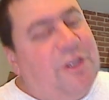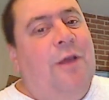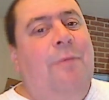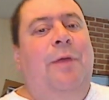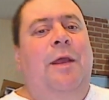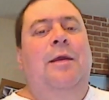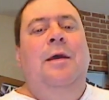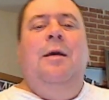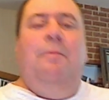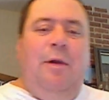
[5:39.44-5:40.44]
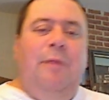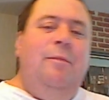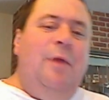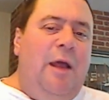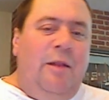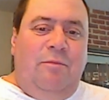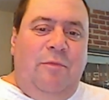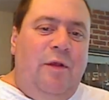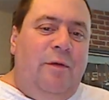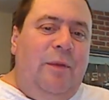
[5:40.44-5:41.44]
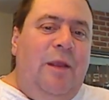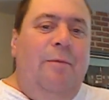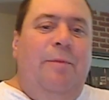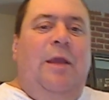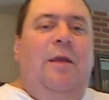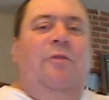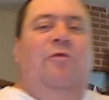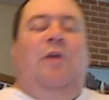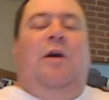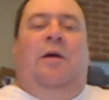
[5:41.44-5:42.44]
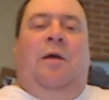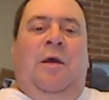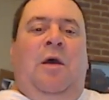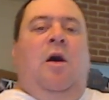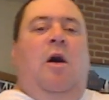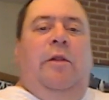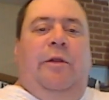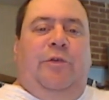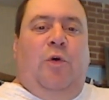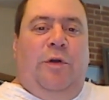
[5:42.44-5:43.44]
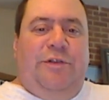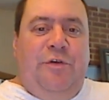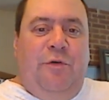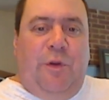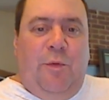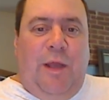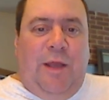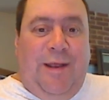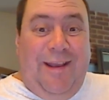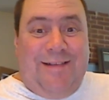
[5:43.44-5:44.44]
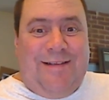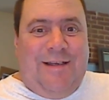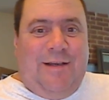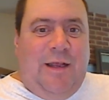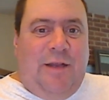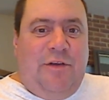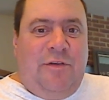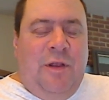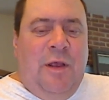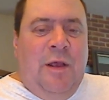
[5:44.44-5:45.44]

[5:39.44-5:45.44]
EMP. But, I, you know, EMP is uh, all our toys going away in an instant and just